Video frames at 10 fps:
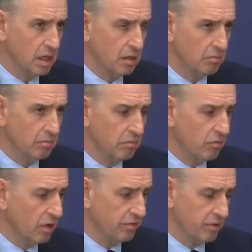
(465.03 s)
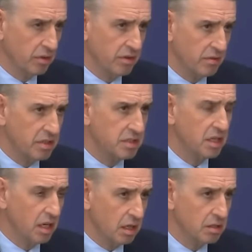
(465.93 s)
right from the very
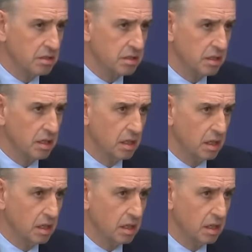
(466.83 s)
start